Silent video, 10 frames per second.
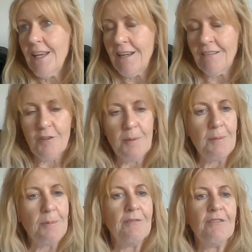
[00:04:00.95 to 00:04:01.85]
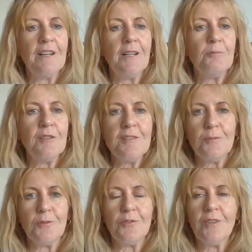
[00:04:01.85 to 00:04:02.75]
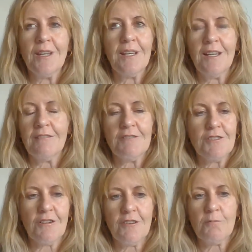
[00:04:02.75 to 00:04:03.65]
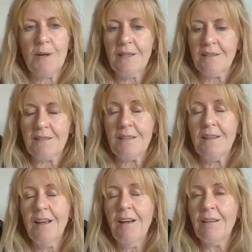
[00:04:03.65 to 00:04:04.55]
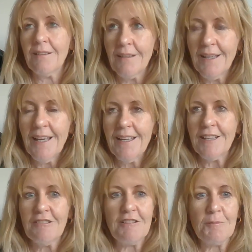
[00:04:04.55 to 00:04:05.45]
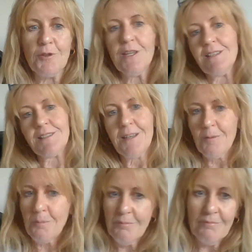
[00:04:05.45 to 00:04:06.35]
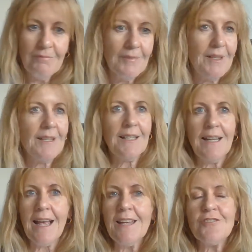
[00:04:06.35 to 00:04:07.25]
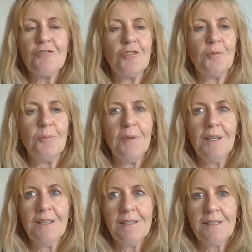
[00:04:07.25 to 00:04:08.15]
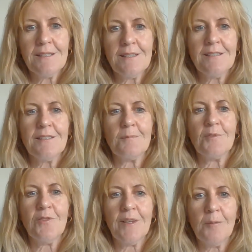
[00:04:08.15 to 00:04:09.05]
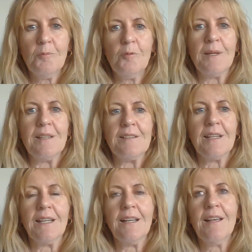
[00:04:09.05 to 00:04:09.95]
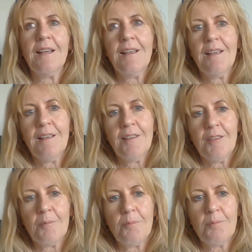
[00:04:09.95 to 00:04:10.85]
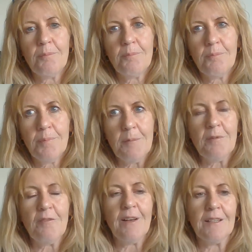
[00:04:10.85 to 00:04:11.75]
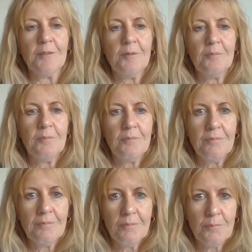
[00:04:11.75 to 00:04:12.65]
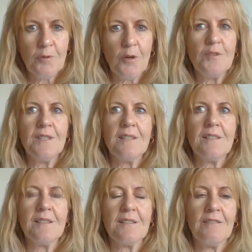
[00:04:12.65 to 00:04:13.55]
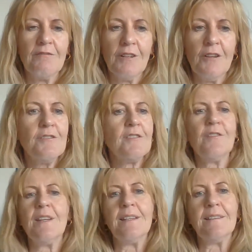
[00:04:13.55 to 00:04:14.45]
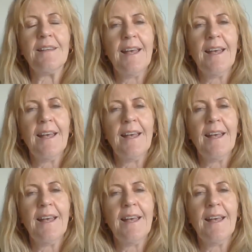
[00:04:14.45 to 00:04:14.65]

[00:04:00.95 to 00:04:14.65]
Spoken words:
Here are the PB4L principles in restorative practice. Oh, incredible years. Classroom systems for implementing the PB4L processes and philosophies.